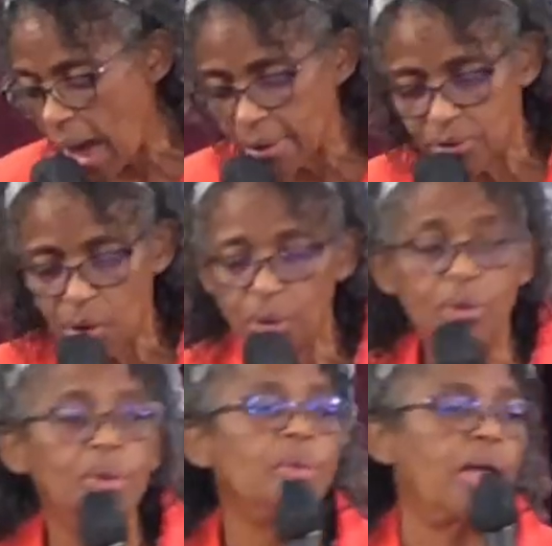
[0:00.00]
God is
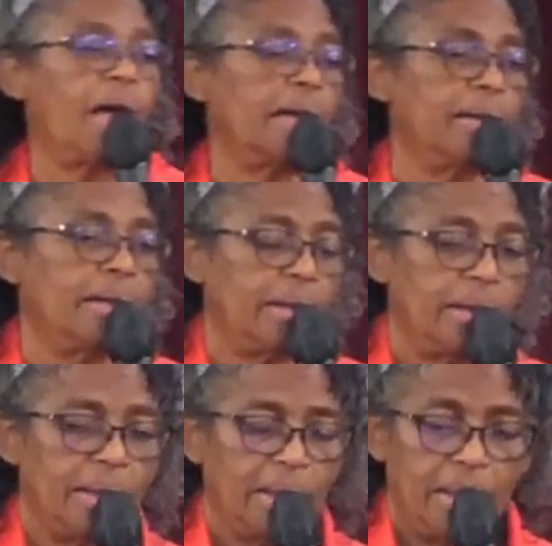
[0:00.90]
going to do
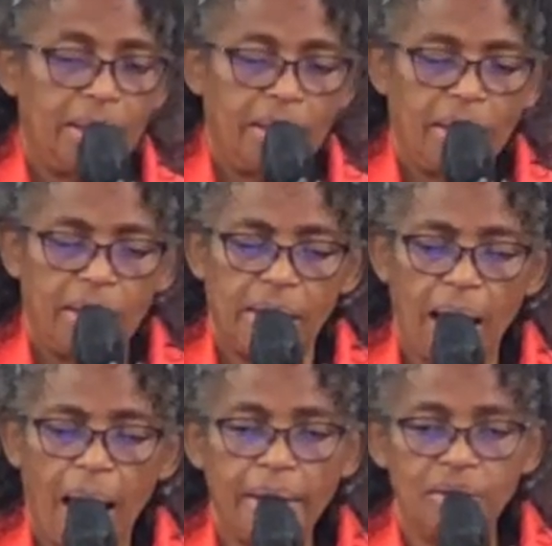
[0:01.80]
that.
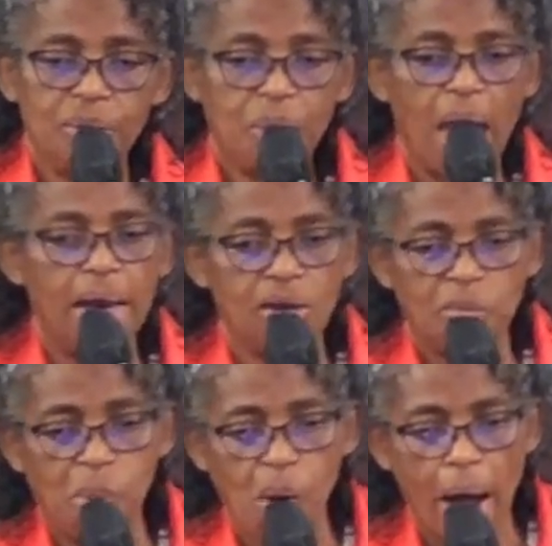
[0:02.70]
God is ready
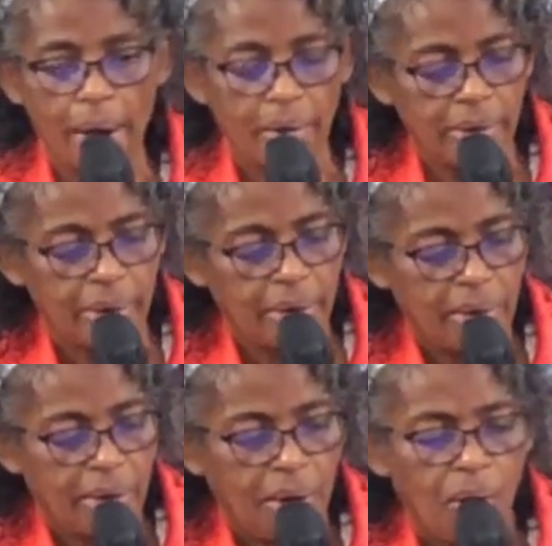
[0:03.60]
to pour out
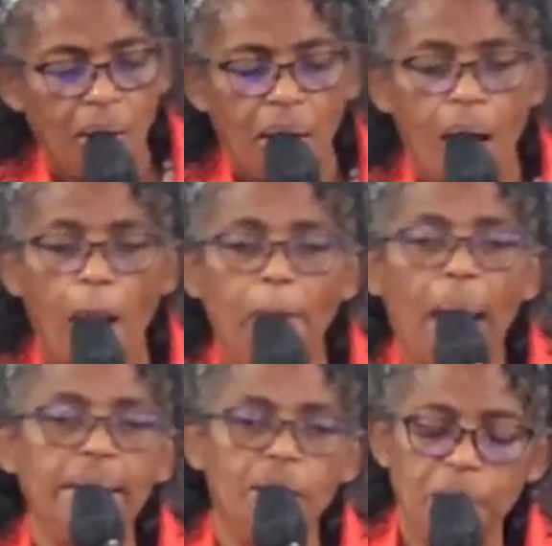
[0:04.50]

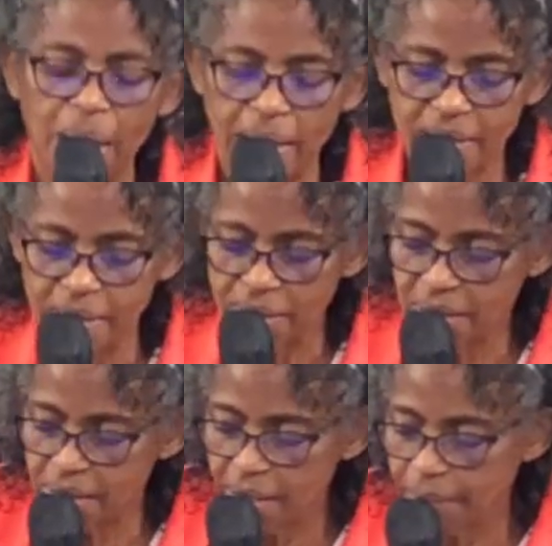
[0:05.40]
abundant blessings.
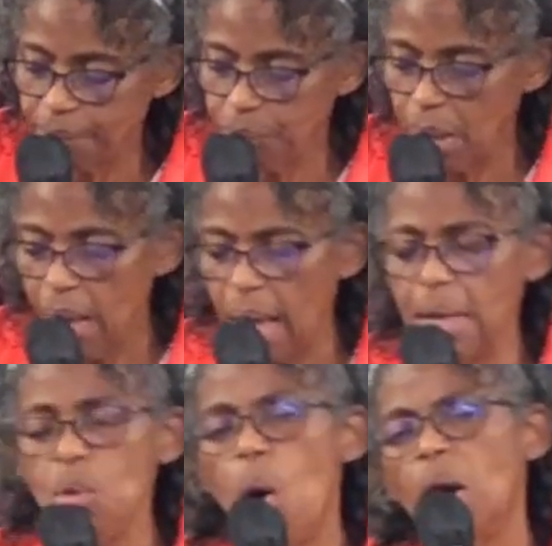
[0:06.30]

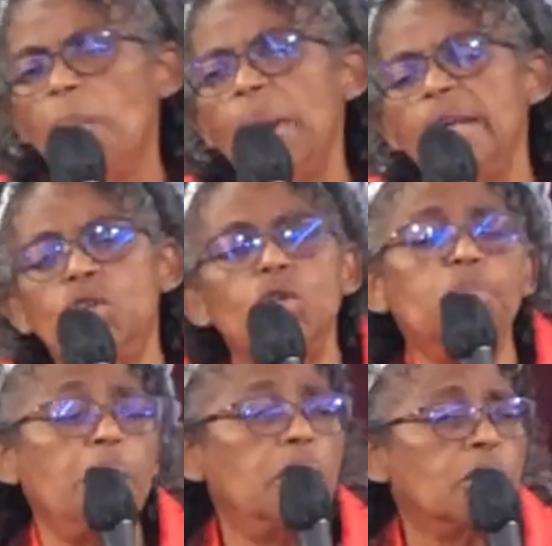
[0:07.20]
And he want to bless you
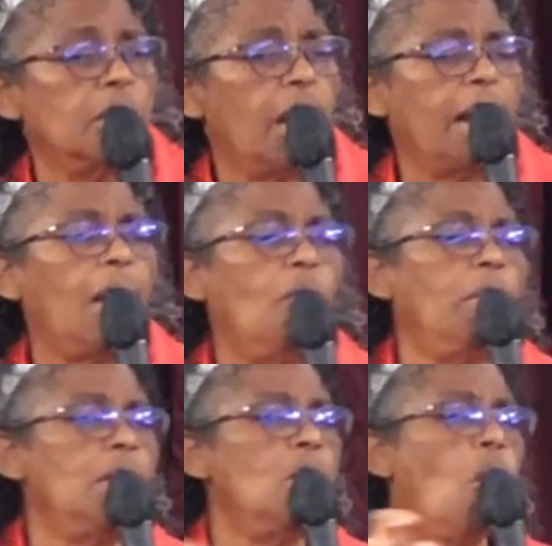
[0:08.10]
spiritually. Now, that don't
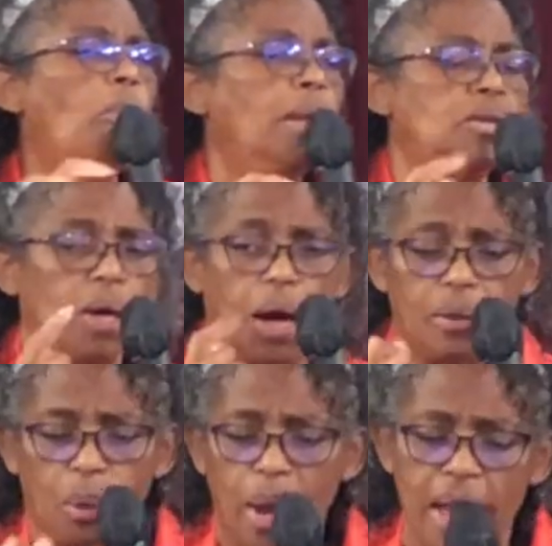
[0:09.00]
mean he won't bless you
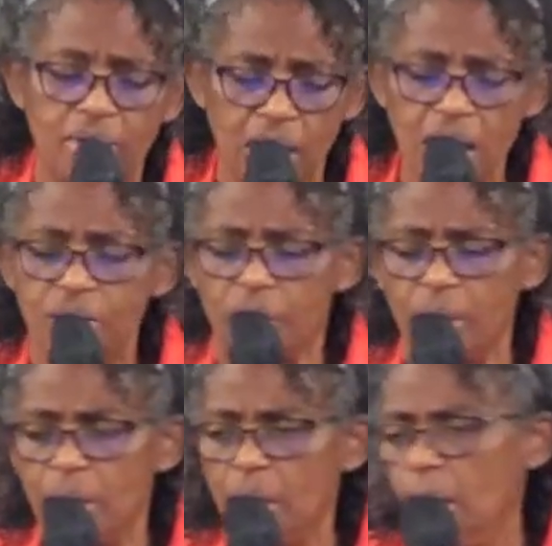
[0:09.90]
other ways either.
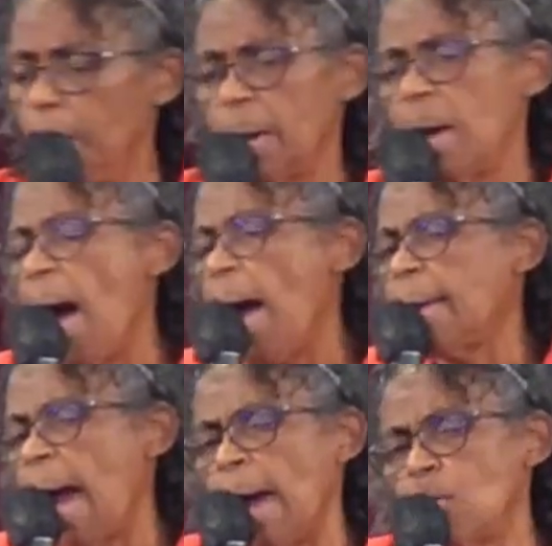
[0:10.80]
But
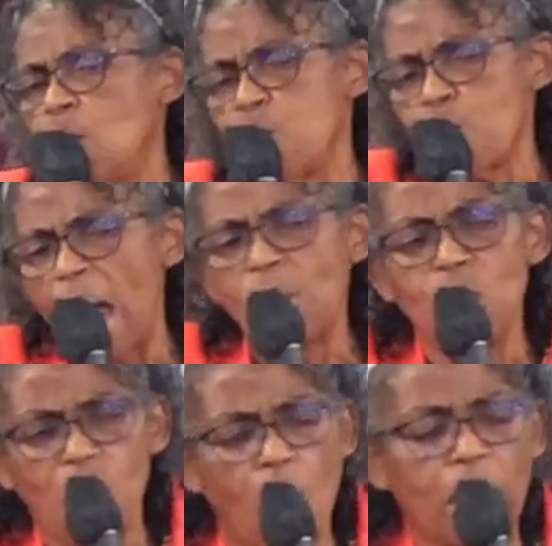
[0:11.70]
God got
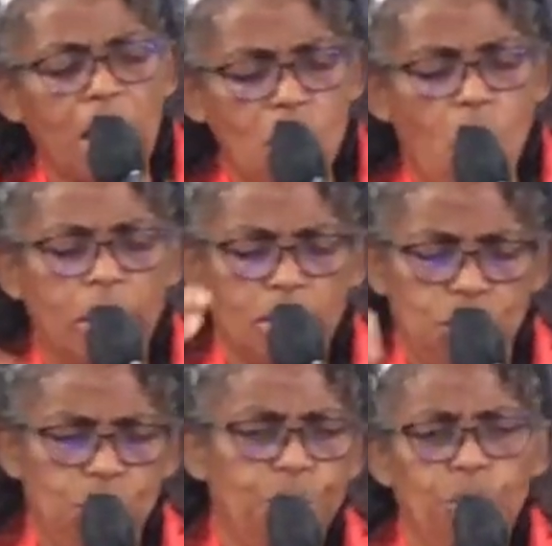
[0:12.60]
great work he want to
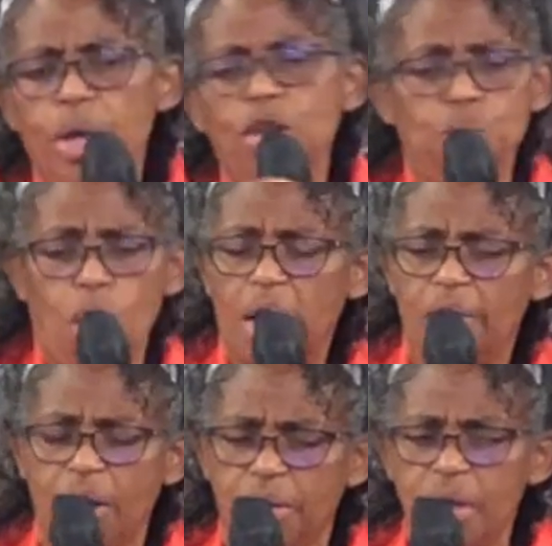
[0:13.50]
do through each one
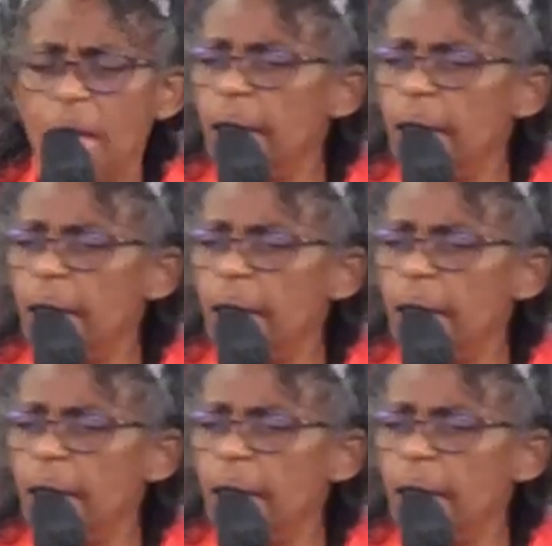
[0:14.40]
of us.